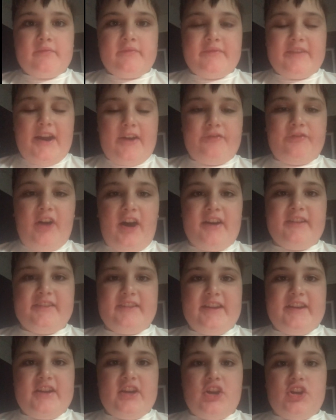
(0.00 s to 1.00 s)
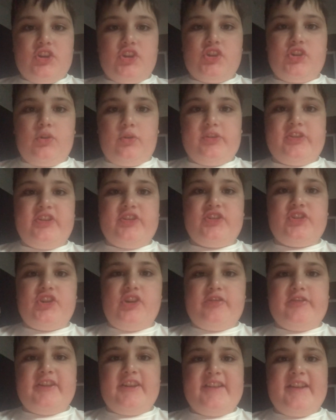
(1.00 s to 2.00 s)
Now, finally, shortest
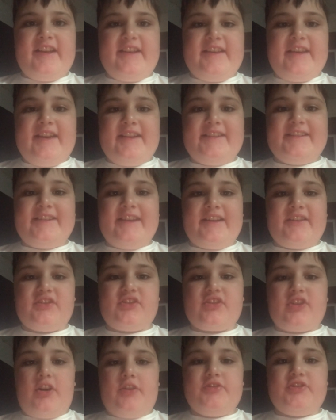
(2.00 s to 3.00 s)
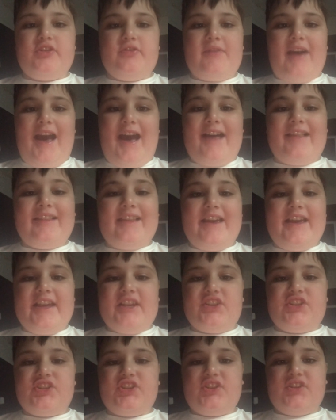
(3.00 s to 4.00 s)
student in year six goes to
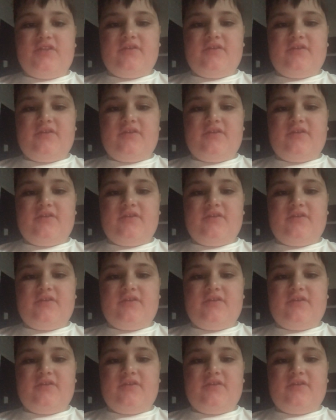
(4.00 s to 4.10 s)
Alice.